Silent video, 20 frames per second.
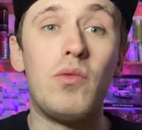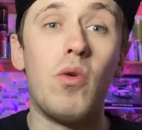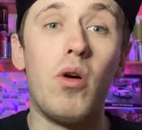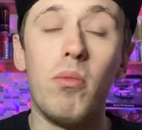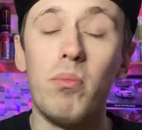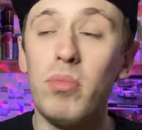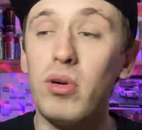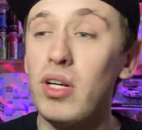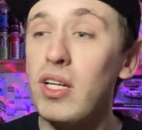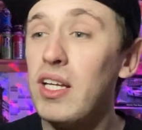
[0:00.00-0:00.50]
you
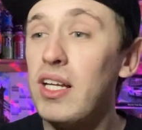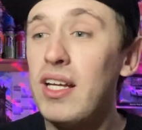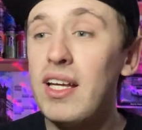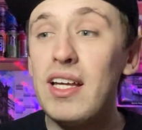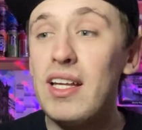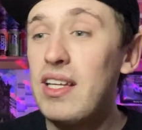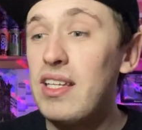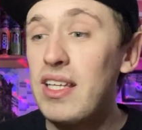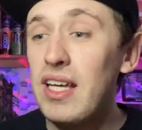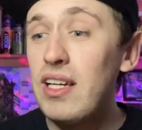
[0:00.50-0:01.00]
want? But
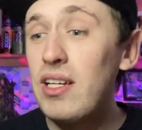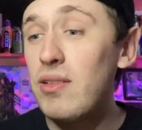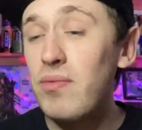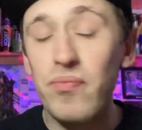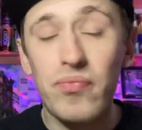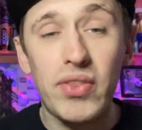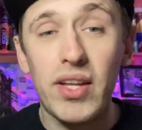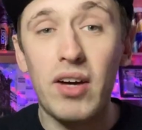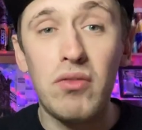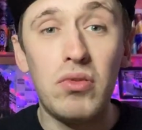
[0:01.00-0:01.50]
yeah,
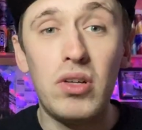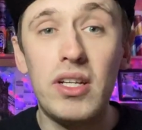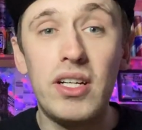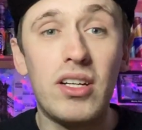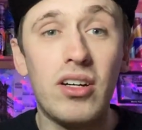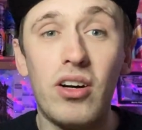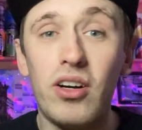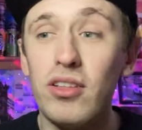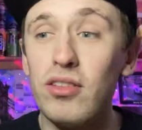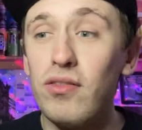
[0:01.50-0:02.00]
I
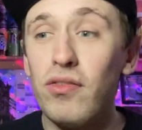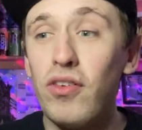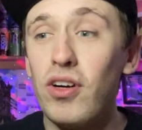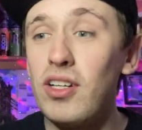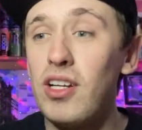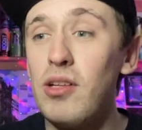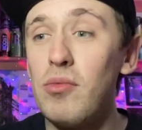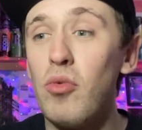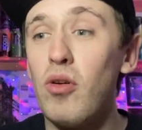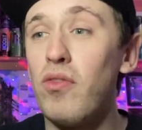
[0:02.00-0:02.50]
really can't
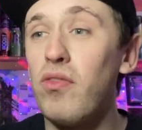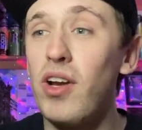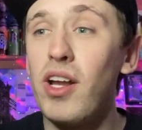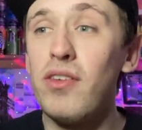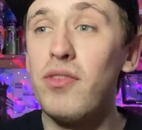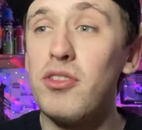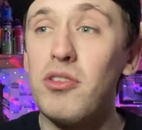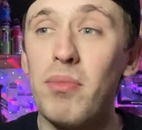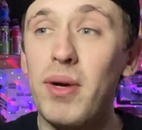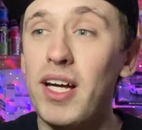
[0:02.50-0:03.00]
find any more
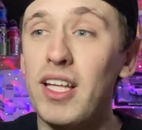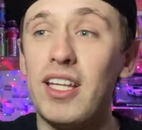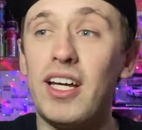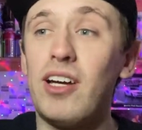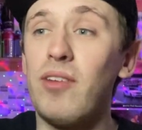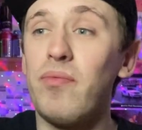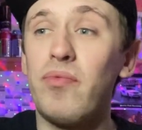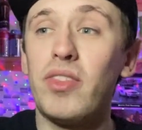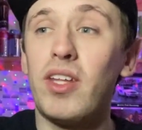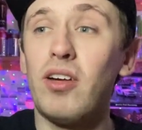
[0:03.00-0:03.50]
flavours about
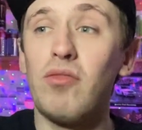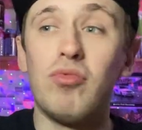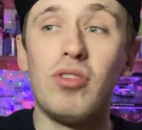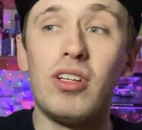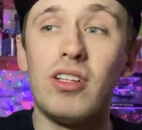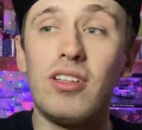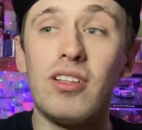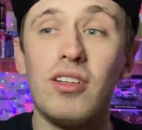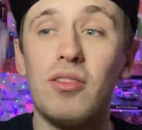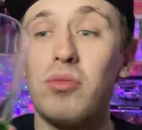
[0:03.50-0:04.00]
that. I
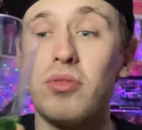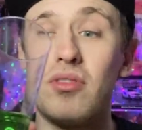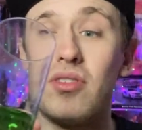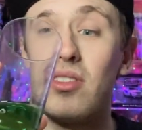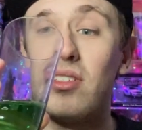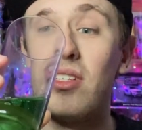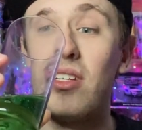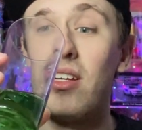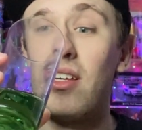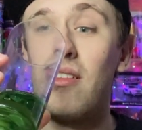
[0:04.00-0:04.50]
really don't know what
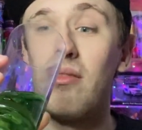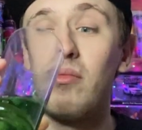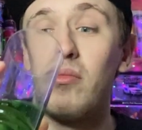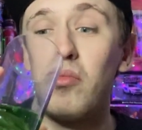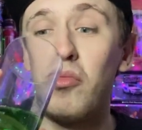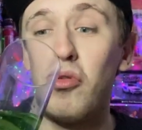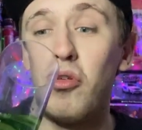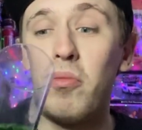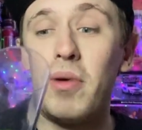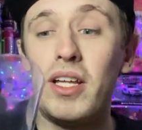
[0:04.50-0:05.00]
to say
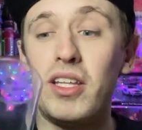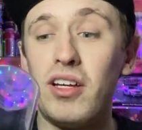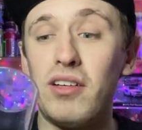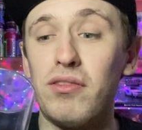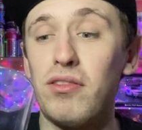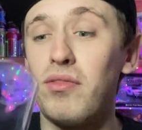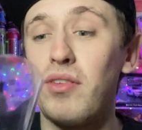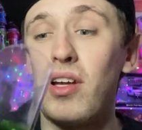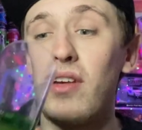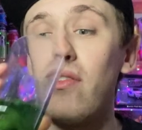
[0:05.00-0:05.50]
more about the
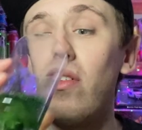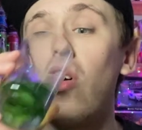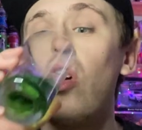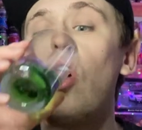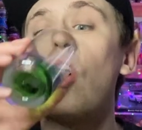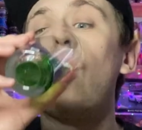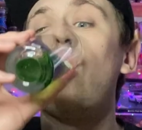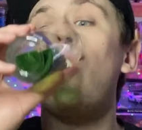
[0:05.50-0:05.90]
other flavour.